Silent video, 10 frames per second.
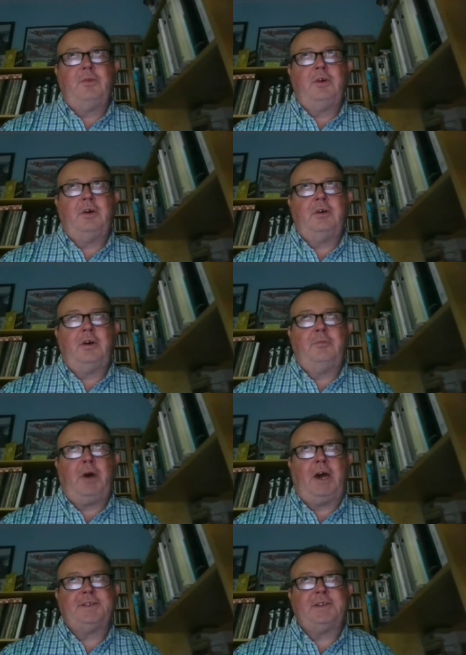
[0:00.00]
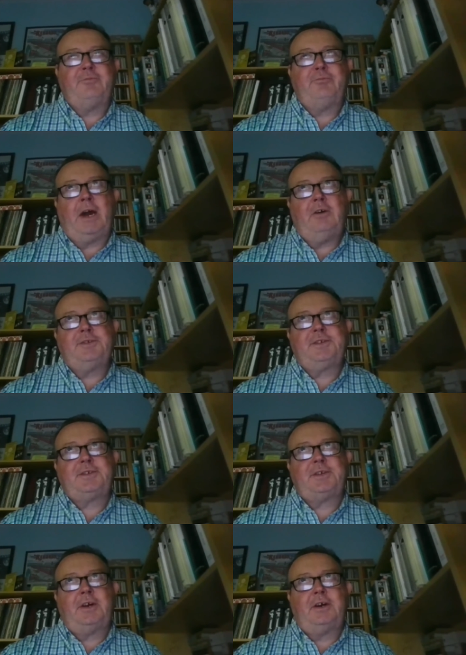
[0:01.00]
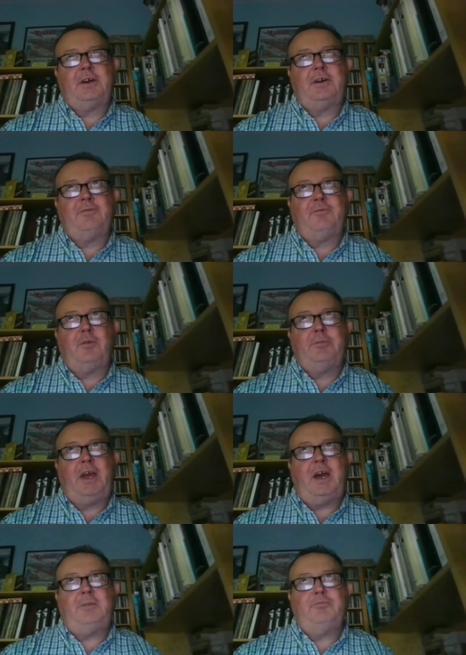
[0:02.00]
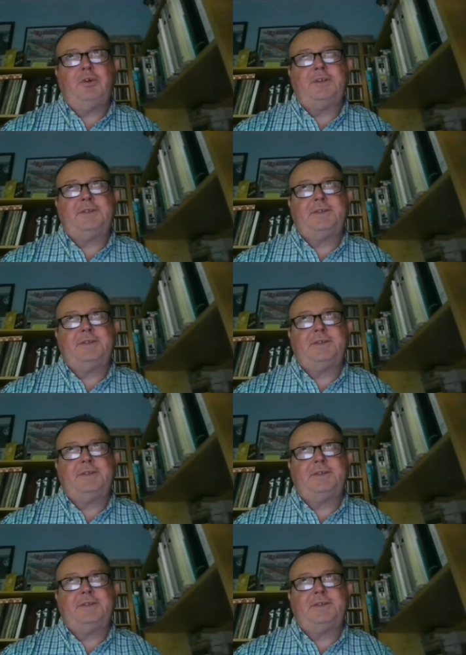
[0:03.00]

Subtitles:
a positive bounce from that. But